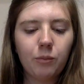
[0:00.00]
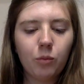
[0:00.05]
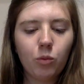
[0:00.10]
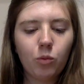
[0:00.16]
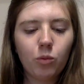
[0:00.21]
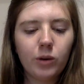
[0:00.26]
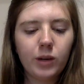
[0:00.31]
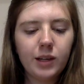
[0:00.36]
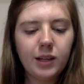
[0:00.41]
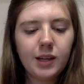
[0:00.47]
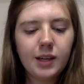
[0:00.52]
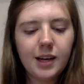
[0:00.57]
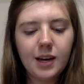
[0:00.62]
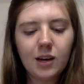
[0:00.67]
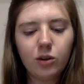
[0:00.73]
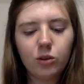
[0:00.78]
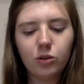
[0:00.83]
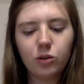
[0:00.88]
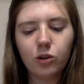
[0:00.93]
really get
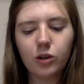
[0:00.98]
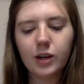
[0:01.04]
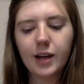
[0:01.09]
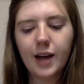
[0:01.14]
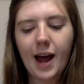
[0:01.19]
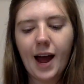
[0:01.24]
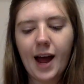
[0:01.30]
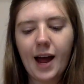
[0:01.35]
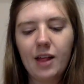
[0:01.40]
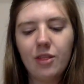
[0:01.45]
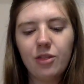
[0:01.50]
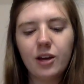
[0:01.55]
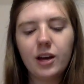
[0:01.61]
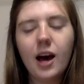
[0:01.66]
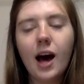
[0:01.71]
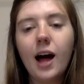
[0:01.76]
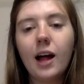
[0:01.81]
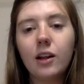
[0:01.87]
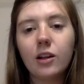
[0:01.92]
a look at the
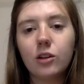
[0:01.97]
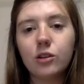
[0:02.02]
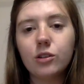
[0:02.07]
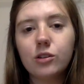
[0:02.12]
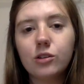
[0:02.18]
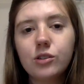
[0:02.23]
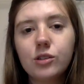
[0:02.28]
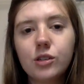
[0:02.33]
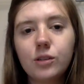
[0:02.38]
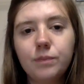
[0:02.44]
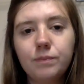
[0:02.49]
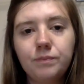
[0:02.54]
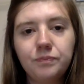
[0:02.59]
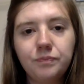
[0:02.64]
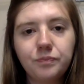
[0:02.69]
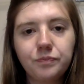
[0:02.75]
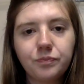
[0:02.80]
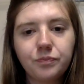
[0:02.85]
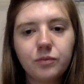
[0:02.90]
colors.
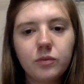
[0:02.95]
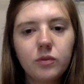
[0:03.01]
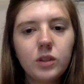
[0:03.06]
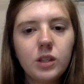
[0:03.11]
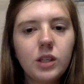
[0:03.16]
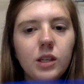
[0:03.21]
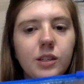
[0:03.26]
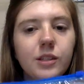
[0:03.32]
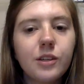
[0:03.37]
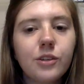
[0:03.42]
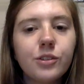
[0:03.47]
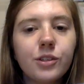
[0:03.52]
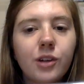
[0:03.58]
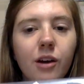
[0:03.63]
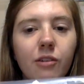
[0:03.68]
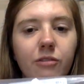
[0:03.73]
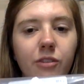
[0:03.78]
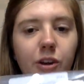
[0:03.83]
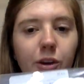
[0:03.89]
There's
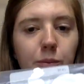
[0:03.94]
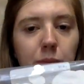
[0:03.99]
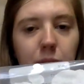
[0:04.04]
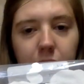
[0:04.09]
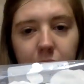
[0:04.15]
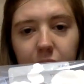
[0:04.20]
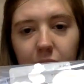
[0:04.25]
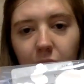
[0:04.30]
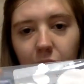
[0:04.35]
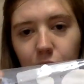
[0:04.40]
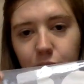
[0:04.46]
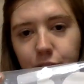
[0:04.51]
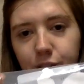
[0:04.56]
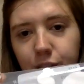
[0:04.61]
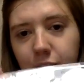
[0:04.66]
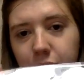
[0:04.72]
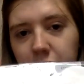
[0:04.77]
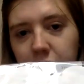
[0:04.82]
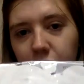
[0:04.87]
not very many colors
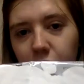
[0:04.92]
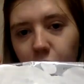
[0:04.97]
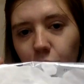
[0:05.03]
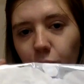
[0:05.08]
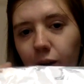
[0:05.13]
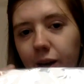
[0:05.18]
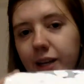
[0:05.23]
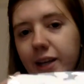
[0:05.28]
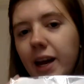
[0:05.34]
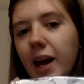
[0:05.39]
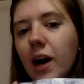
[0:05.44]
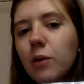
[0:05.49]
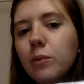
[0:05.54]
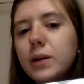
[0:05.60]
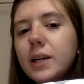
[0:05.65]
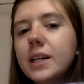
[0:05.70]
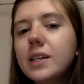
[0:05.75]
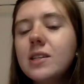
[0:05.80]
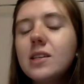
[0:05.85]
in here right now
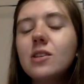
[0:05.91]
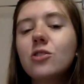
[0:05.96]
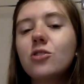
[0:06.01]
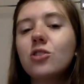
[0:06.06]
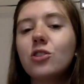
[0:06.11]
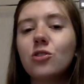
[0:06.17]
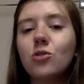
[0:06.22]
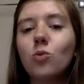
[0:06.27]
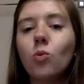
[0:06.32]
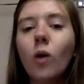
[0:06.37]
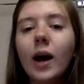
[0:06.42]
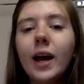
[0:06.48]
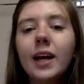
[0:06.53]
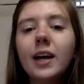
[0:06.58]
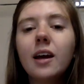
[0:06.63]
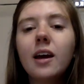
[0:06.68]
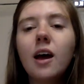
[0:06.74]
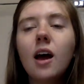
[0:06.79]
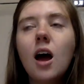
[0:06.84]
because it's just white,
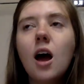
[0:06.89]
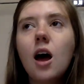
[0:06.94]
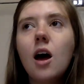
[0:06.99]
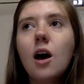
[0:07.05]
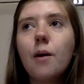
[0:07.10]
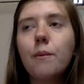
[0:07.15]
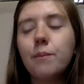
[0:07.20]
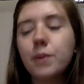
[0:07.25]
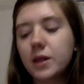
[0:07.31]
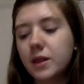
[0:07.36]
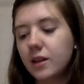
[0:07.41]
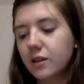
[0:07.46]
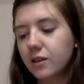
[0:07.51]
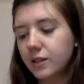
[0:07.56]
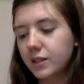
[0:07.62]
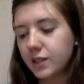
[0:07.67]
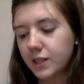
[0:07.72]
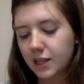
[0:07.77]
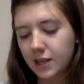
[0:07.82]
but they'll
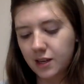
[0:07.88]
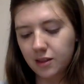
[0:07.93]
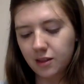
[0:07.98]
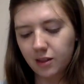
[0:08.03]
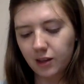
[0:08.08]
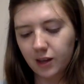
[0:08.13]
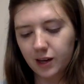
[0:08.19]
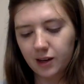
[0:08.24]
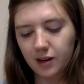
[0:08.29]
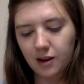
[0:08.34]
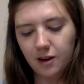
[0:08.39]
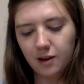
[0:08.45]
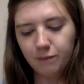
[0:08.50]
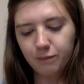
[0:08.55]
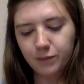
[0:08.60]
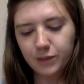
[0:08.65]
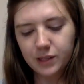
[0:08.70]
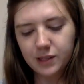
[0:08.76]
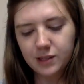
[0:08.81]
see like
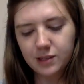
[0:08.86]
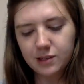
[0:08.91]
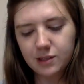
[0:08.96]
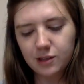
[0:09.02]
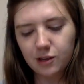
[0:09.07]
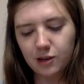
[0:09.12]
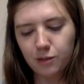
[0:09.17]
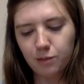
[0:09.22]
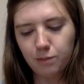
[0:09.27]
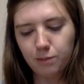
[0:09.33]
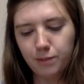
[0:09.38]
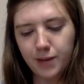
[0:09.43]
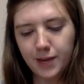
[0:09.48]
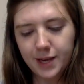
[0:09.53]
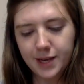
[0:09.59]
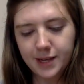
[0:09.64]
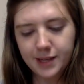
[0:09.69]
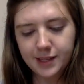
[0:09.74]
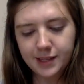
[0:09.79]
this is a good
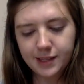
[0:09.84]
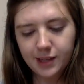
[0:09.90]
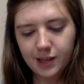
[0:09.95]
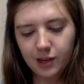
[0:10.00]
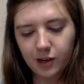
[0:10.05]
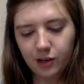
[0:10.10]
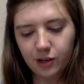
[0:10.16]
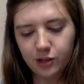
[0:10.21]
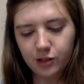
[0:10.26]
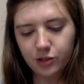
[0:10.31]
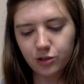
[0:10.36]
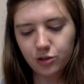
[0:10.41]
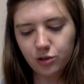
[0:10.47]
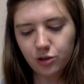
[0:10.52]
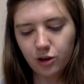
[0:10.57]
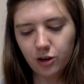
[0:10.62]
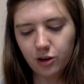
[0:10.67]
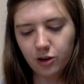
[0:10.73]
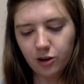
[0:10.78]
base, a good
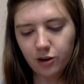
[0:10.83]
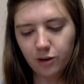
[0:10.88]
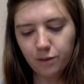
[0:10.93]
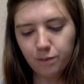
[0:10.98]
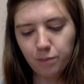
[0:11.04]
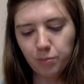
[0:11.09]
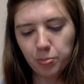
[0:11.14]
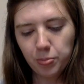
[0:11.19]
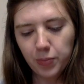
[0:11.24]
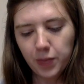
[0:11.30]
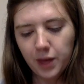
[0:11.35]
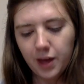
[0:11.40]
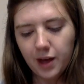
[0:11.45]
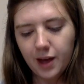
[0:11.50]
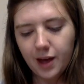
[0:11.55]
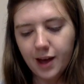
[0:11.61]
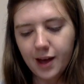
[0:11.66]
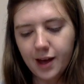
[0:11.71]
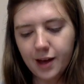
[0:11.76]
starter.
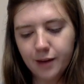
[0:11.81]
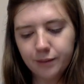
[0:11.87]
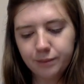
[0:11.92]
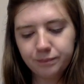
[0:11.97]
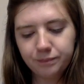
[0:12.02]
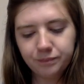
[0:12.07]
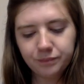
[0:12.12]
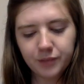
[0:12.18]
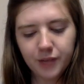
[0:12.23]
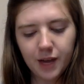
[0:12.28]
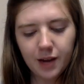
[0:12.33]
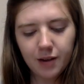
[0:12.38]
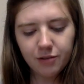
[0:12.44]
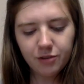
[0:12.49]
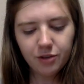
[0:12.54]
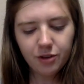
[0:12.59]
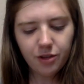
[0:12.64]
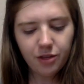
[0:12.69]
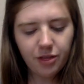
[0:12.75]

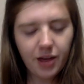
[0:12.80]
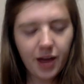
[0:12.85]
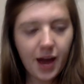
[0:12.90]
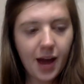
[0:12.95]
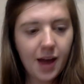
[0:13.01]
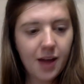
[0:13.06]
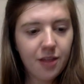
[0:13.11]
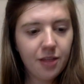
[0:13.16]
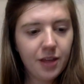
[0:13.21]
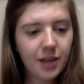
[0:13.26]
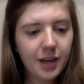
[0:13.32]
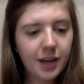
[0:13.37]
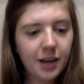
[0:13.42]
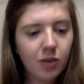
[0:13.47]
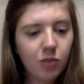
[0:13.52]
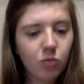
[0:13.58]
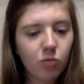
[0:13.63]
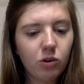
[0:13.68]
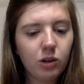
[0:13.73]
After that, they
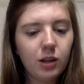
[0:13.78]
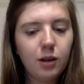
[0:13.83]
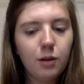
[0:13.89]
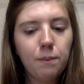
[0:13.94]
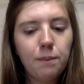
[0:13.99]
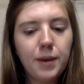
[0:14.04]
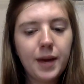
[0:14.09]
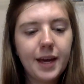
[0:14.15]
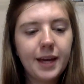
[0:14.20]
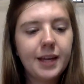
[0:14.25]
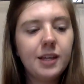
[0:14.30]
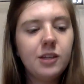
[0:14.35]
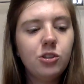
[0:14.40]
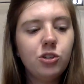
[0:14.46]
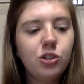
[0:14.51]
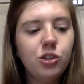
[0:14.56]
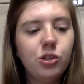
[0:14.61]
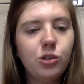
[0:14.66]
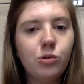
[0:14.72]
can really pick and
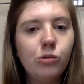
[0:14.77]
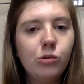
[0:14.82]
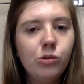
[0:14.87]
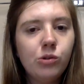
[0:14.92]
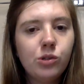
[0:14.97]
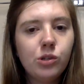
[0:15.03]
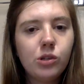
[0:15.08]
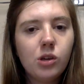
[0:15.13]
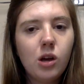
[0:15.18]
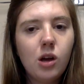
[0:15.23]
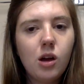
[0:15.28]
choose